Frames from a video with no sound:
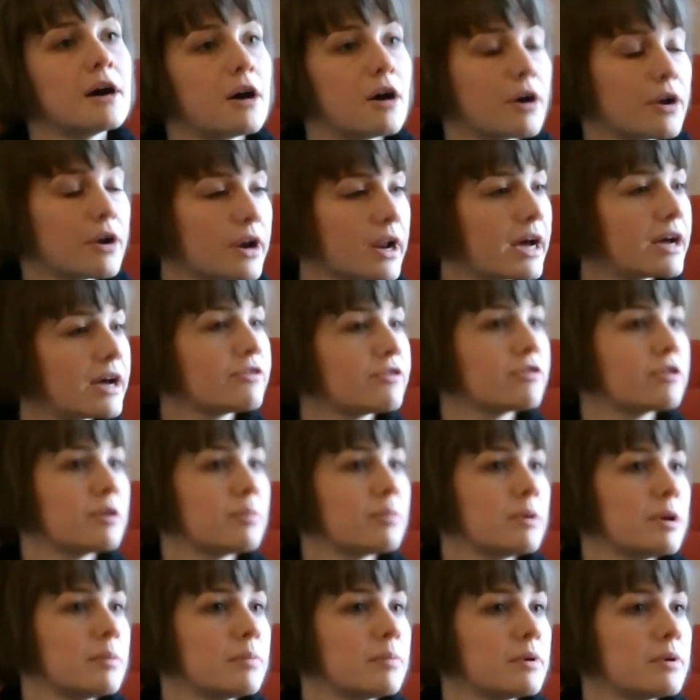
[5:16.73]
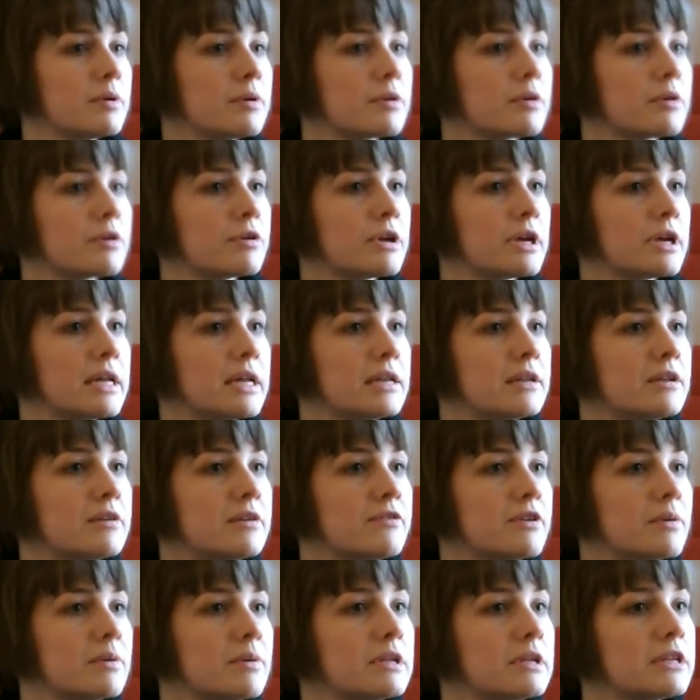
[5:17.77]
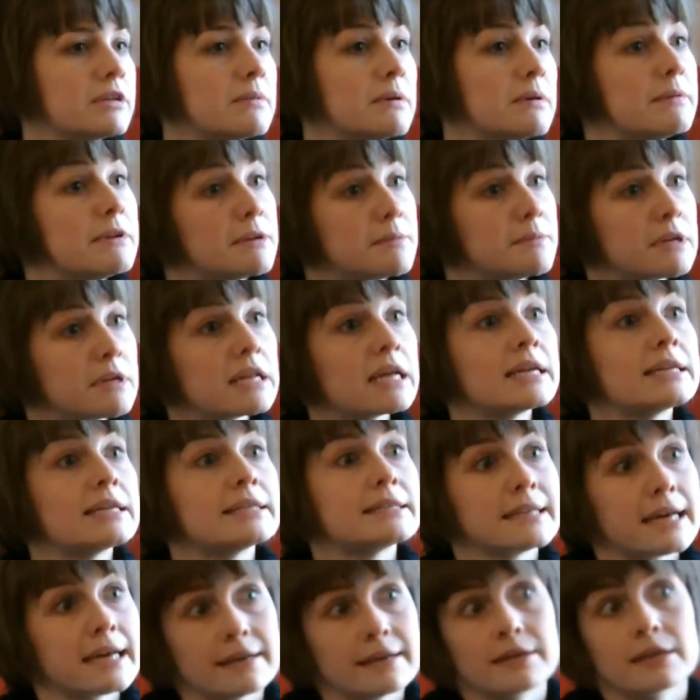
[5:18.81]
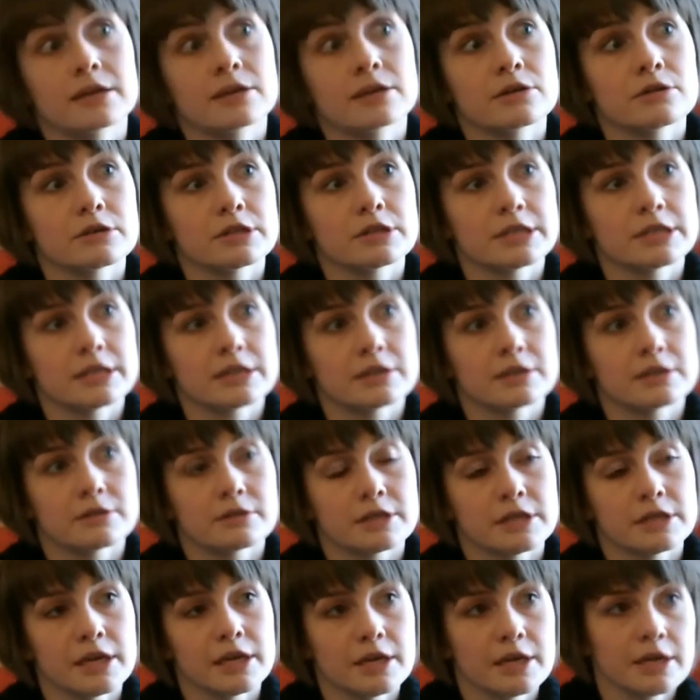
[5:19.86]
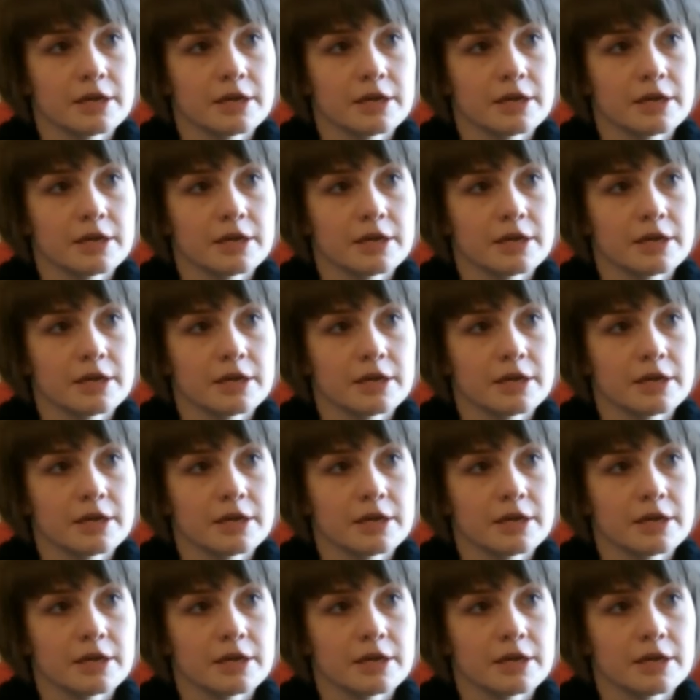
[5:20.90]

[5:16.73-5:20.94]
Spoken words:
or naturally people who are good at interviewing, so maybe some of the less technical skills.